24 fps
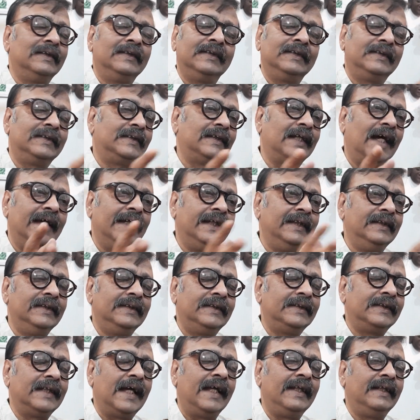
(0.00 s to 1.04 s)

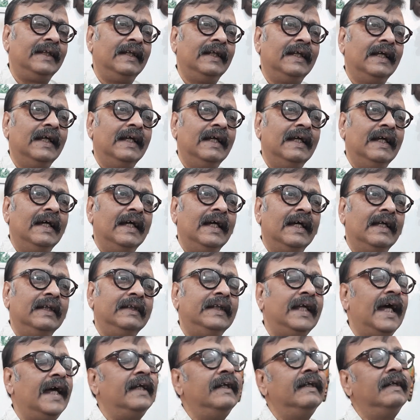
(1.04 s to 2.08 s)
signs and
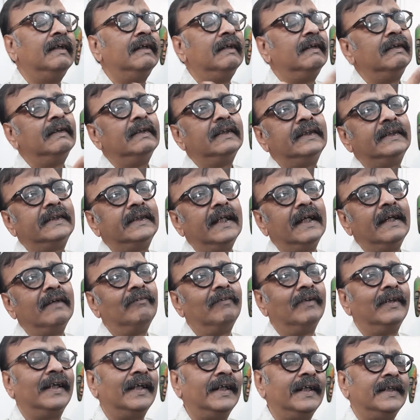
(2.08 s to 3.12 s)
then say
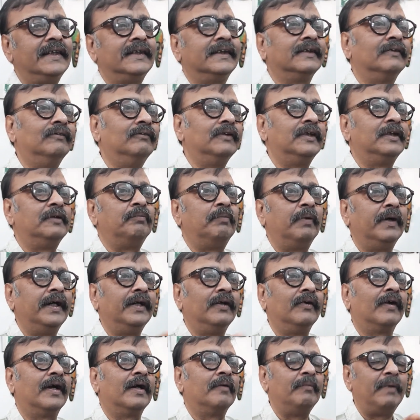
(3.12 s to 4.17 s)
whether it's a good
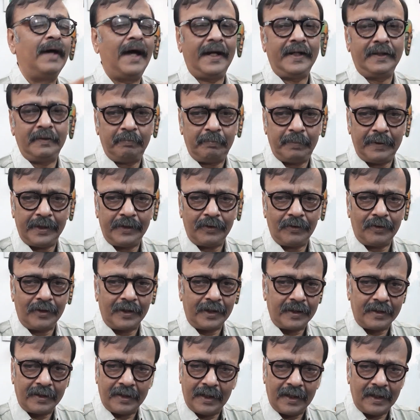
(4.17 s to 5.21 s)
pen or a bad pen or
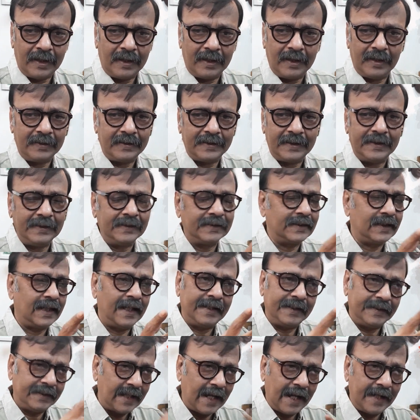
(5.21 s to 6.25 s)
uh, things
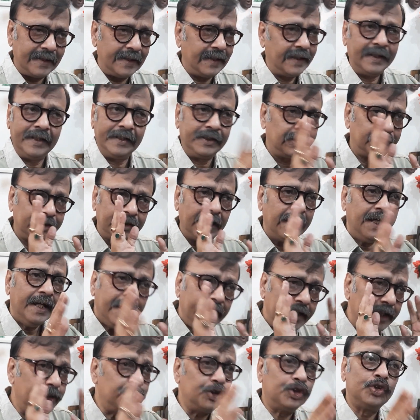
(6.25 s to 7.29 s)
like that. It's,
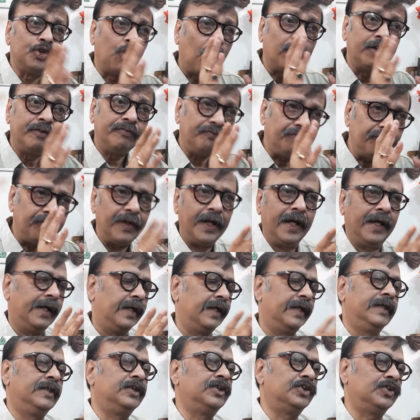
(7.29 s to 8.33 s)
it's not fair.
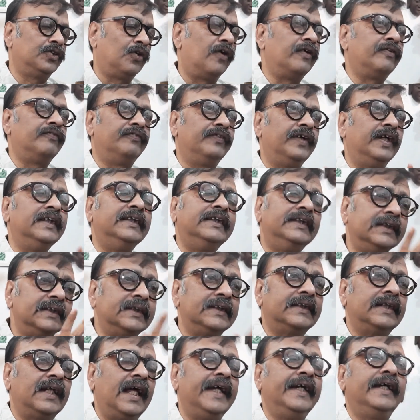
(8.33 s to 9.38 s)
It's not fair.
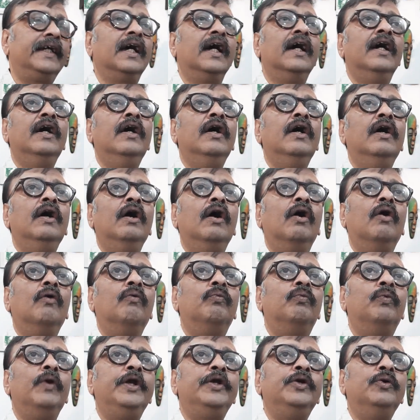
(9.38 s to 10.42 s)
Just like
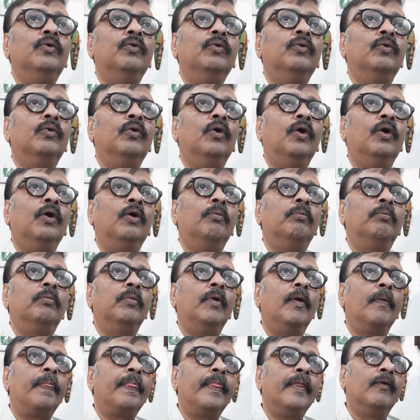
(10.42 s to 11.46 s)
when you,
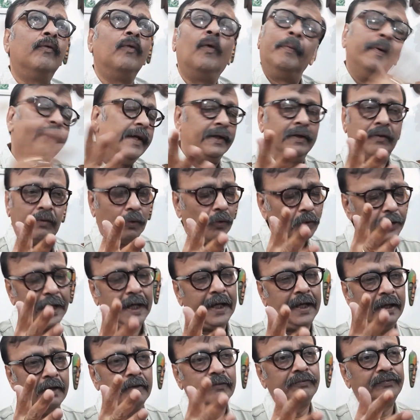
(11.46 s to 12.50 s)
uh,
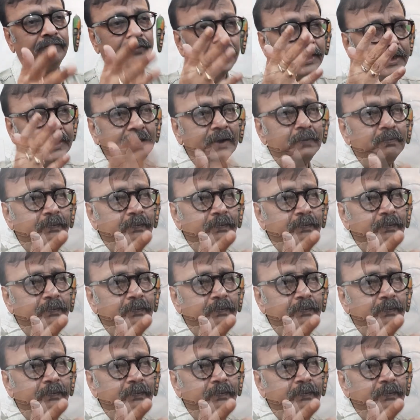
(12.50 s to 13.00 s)
okay, first